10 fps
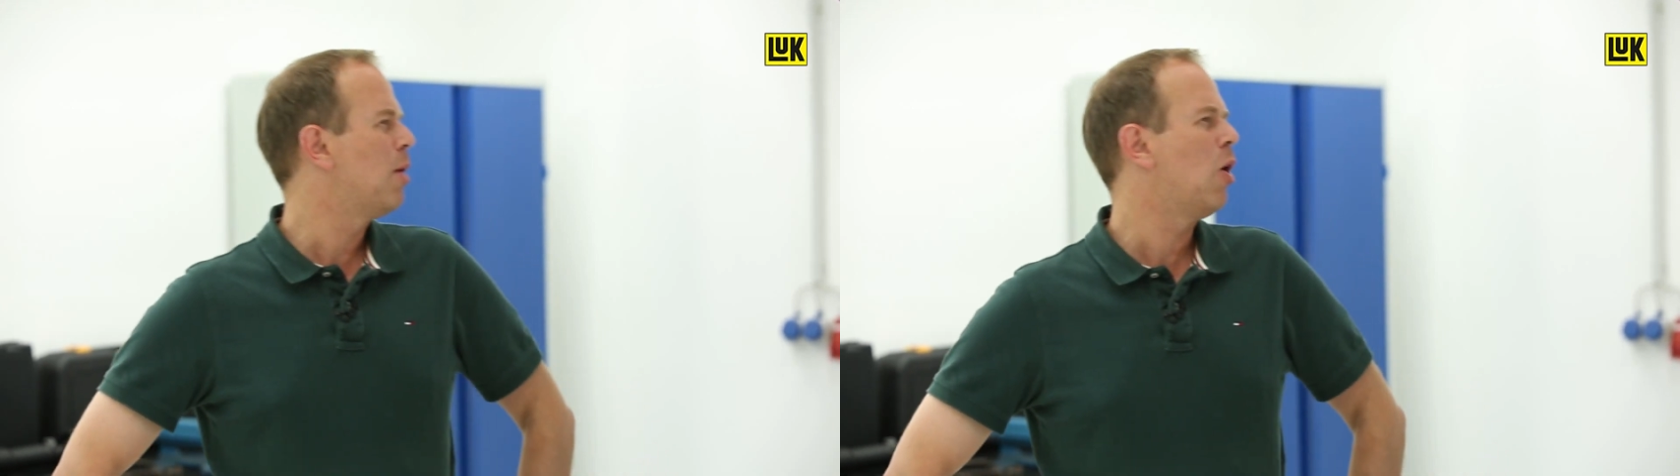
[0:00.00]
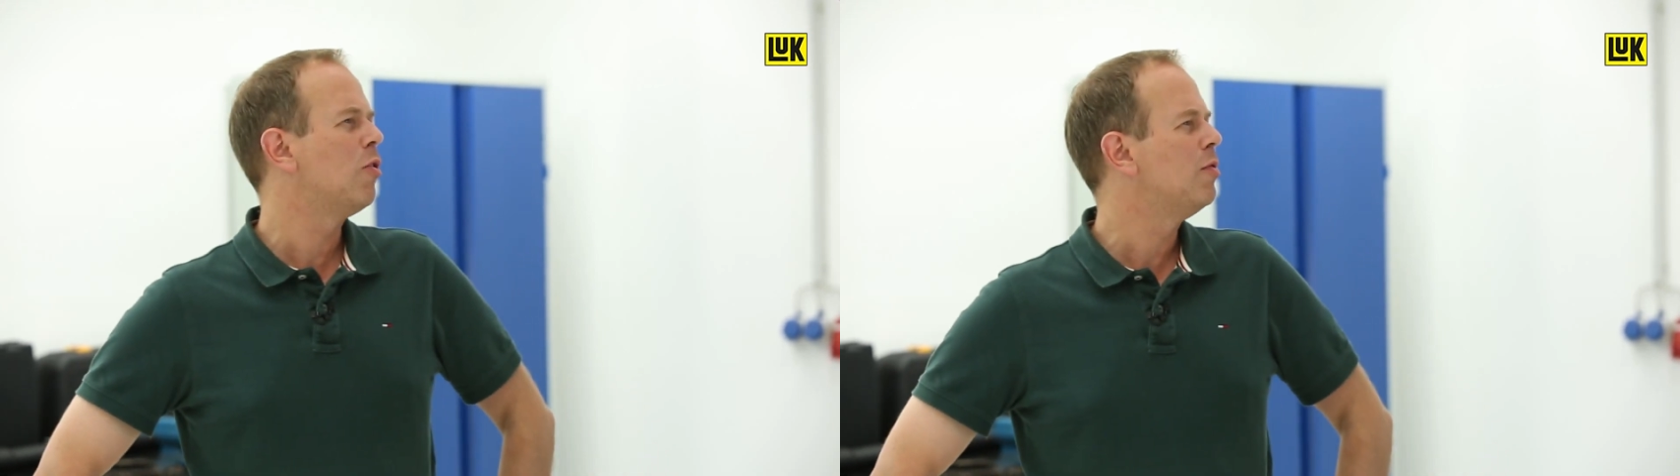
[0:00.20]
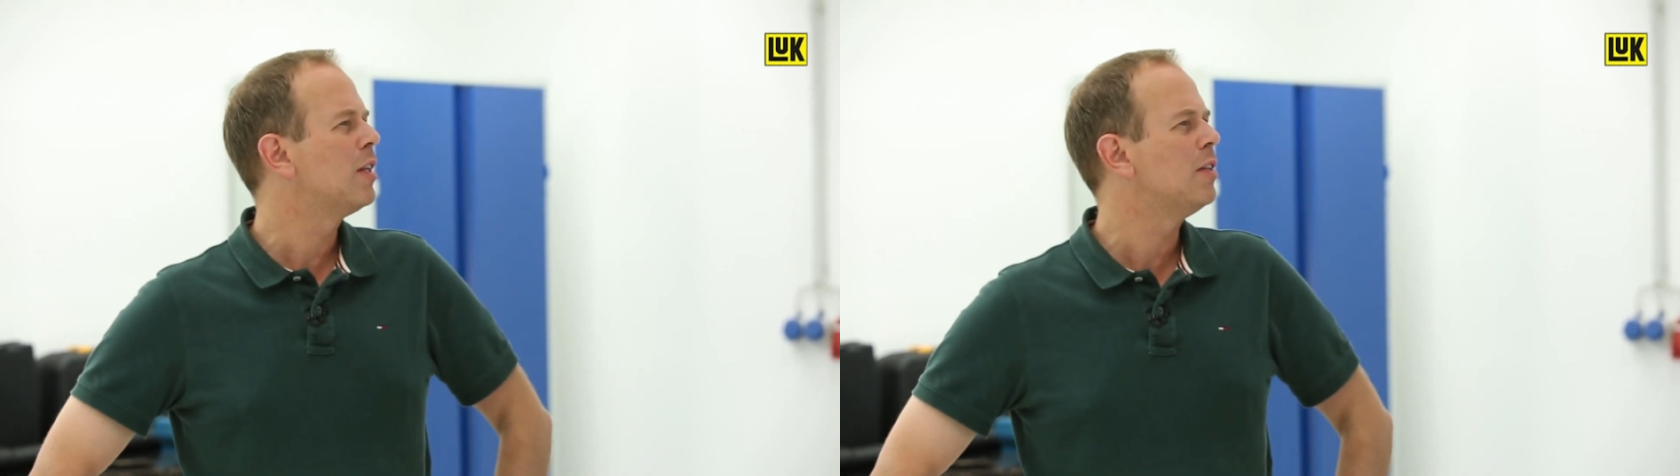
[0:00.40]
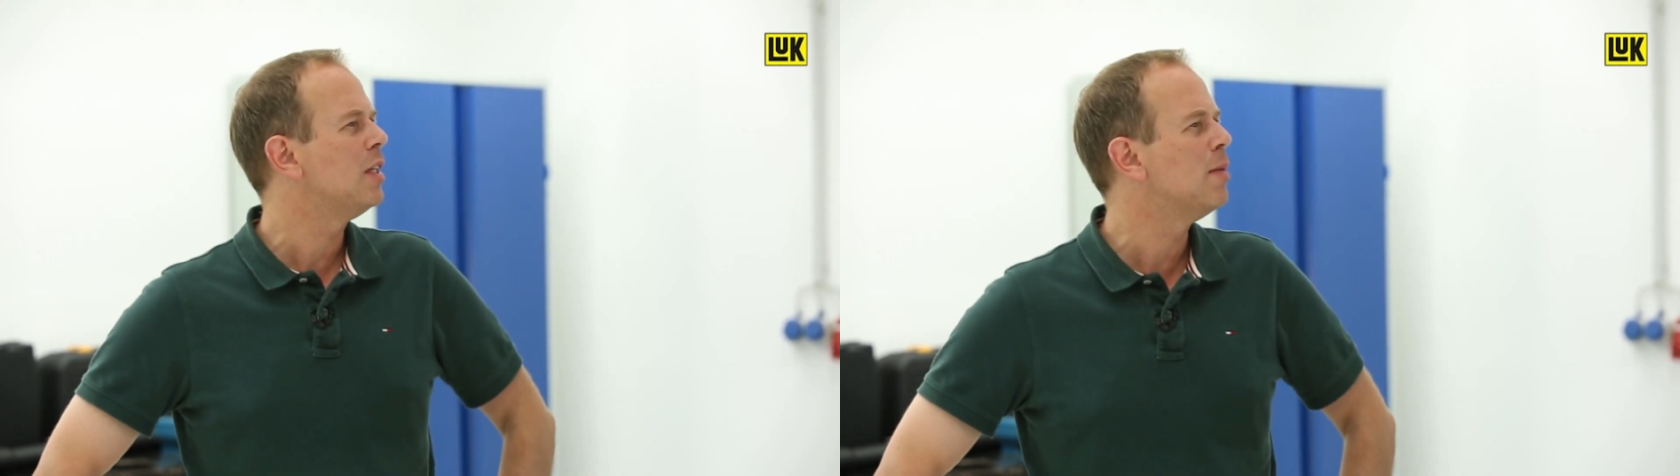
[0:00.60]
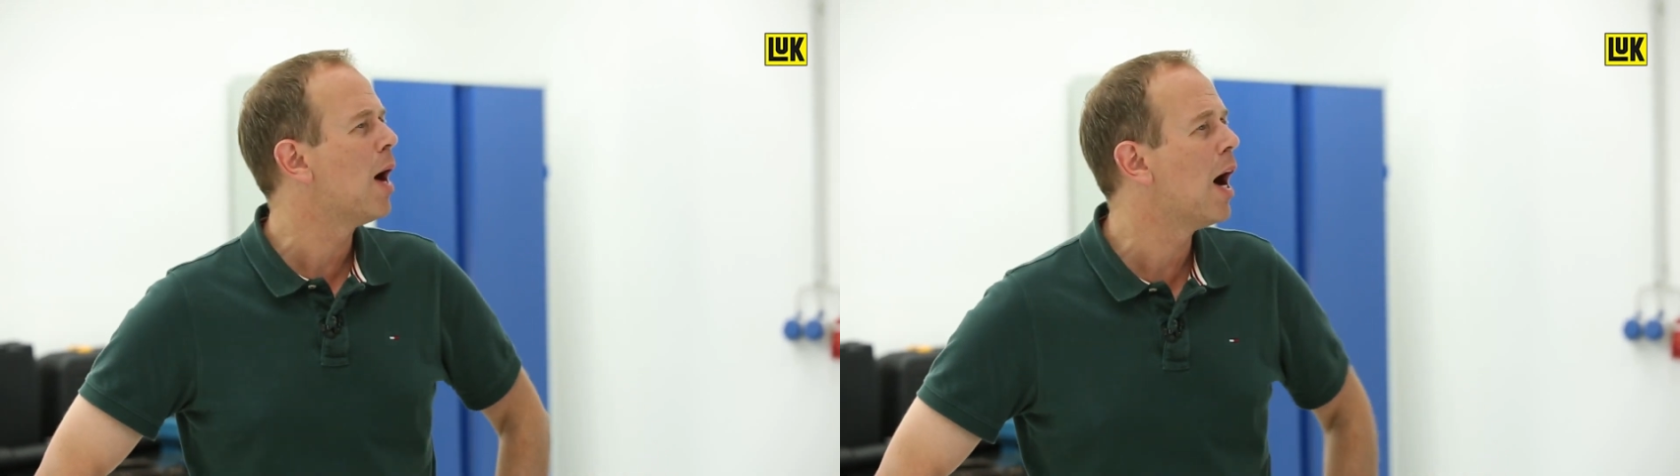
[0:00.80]
did think of it
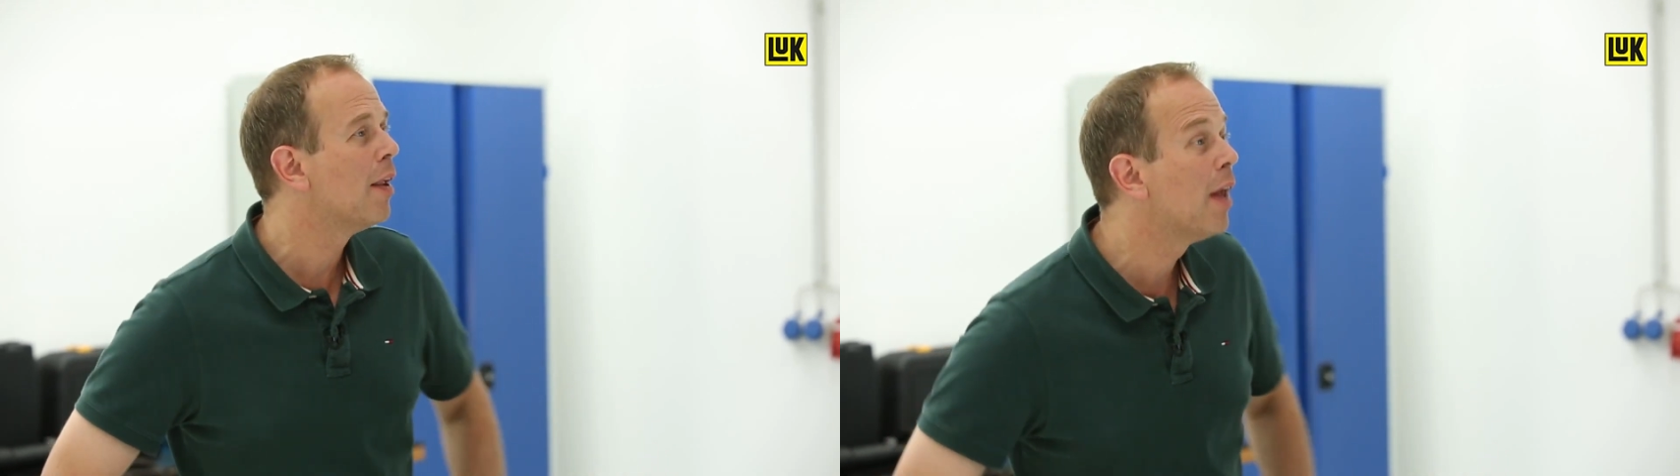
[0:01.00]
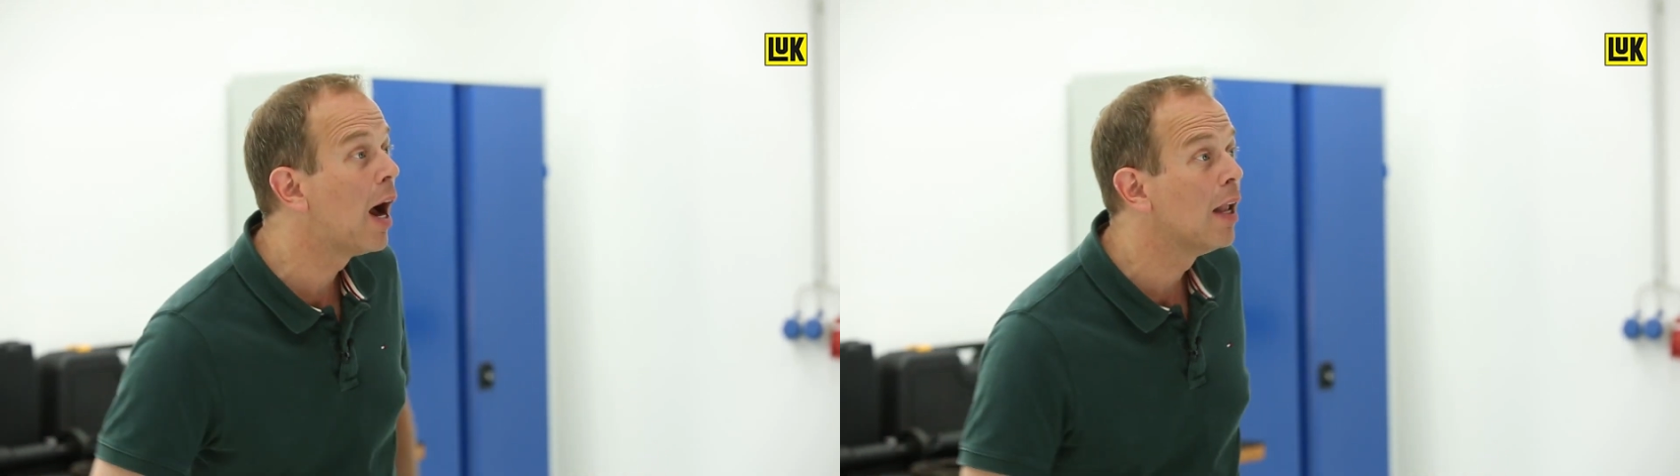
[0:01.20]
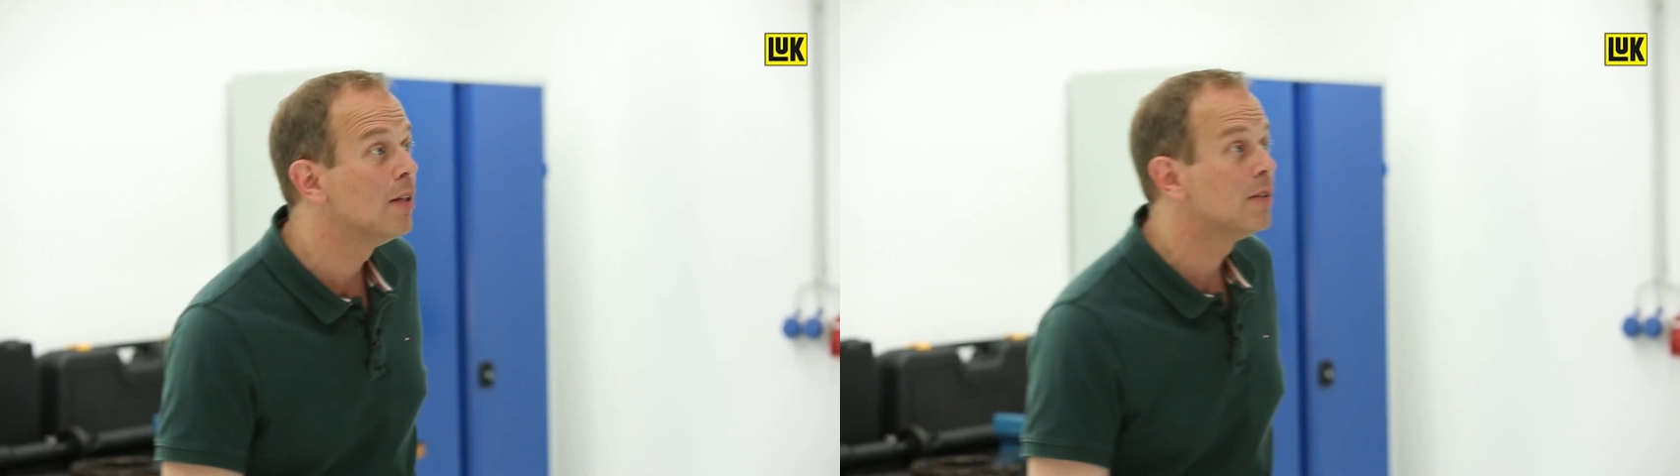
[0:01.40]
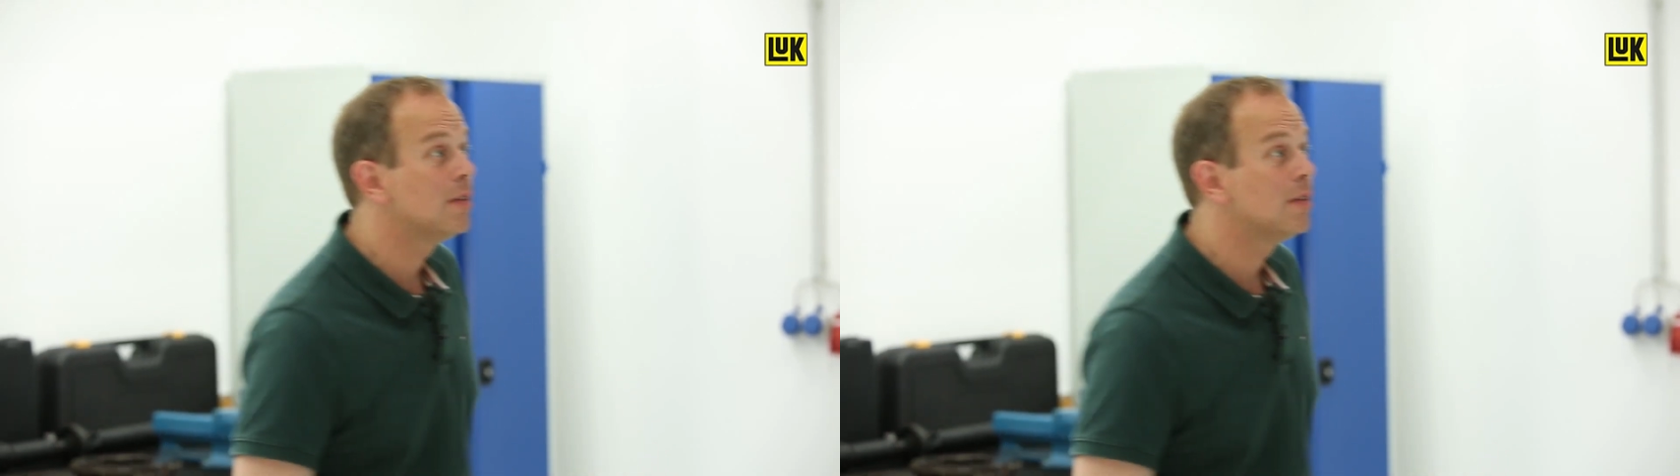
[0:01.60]
all, didn't you?